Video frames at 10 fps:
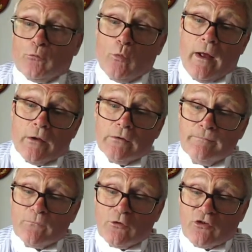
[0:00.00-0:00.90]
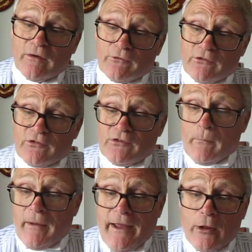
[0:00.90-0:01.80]
well, which gives us
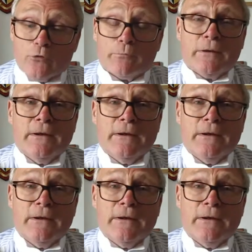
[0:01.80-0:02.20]
some help